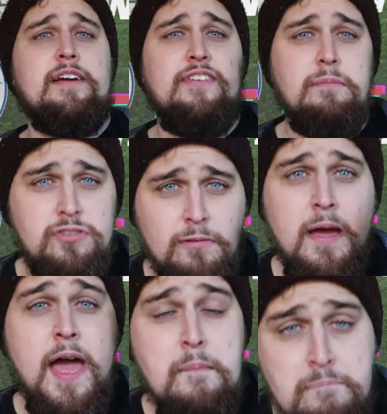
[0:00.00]
will give them
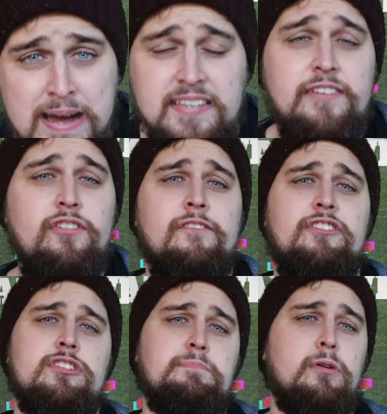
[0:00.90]
some massive
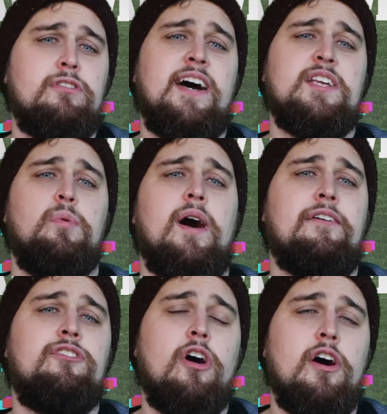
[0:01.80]
confidence boost. That's why
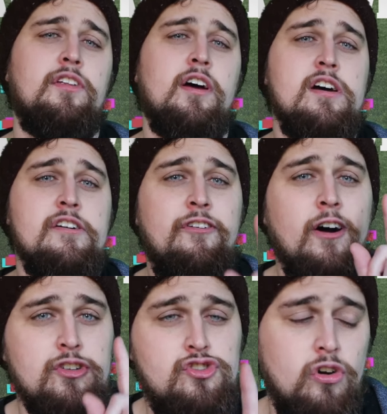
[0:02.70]
I've gone
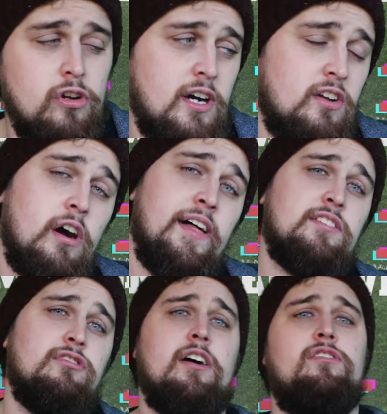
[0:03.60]
for a draw, guys.
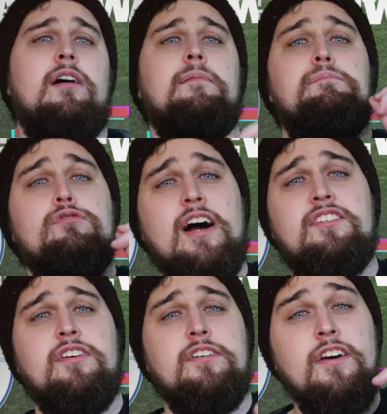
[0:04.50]
That's why I've got
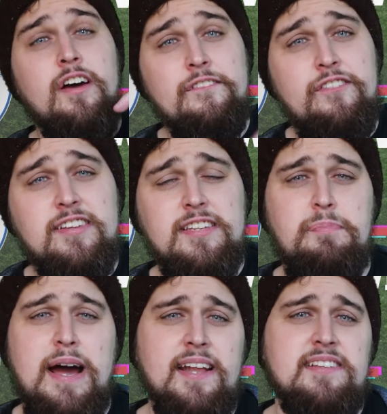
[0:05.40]
Brighton versus
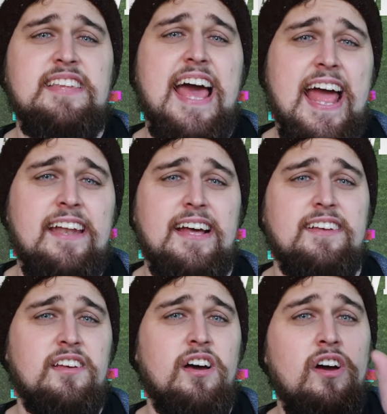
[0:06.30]
Palace to end
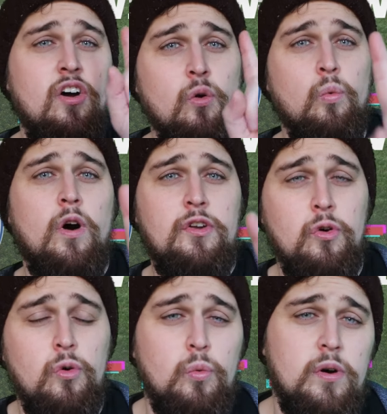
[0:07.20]
as a
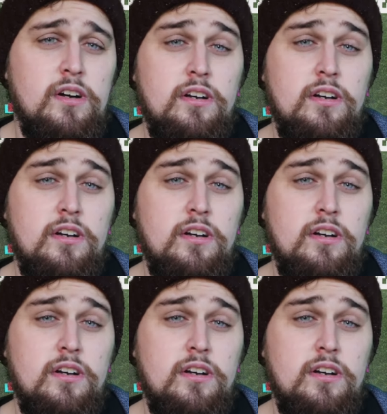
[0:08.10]
1-1